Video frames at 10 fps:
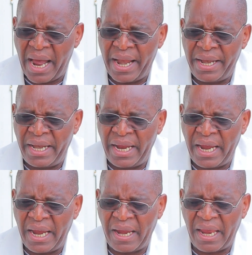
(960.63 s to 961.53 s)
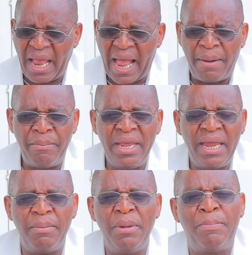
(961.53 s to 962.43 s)
And
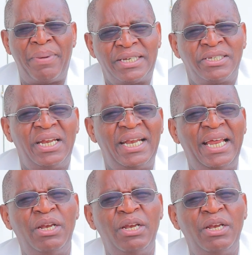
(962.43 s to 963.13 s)
me personally,